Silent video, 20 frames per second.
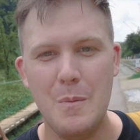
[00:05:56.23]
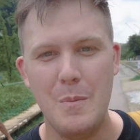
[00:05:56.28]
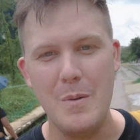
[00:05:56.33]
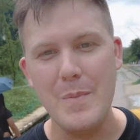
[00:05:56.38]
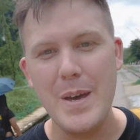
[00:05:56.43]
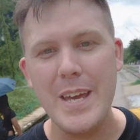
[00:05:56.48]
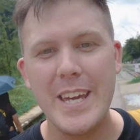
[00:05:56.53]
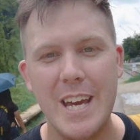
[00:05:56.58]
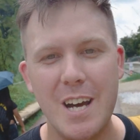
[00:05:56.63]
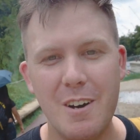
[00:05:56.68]

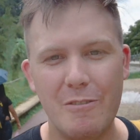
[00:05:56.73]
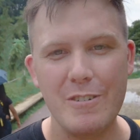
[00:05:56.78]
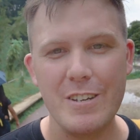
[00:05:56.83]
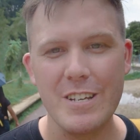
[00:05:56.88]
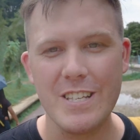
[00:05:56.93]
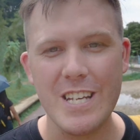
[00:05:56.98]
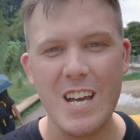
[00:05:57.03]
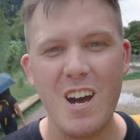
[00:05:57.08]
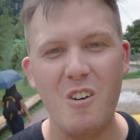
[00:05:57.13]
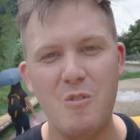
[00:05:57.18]
But make it up for
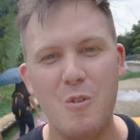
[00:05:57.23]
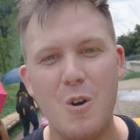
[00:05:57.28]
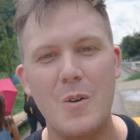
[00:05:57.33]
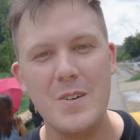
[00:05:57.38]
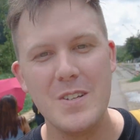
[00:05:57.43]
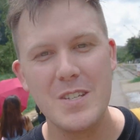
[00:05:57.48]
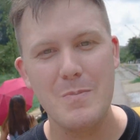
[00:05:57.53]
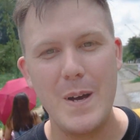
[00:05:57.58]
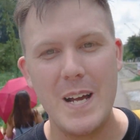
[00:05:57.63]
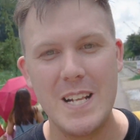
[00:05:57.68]
yourself.
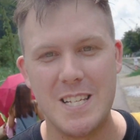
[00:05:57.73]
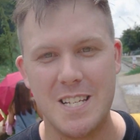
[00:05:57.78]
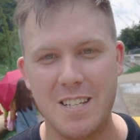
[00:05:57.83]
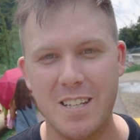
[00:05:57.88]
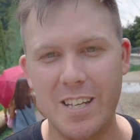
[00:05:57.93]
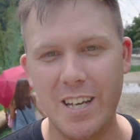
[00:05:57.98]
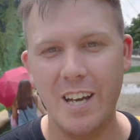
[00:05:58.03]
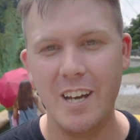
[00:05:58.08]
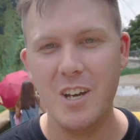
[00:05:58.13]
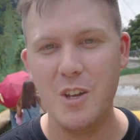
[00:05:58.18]
What one's
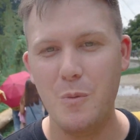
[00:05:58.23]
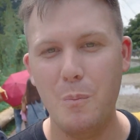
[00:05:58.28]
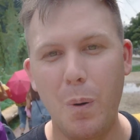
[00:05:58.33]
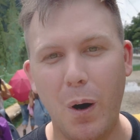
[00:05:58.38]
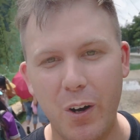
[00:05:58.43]
better, the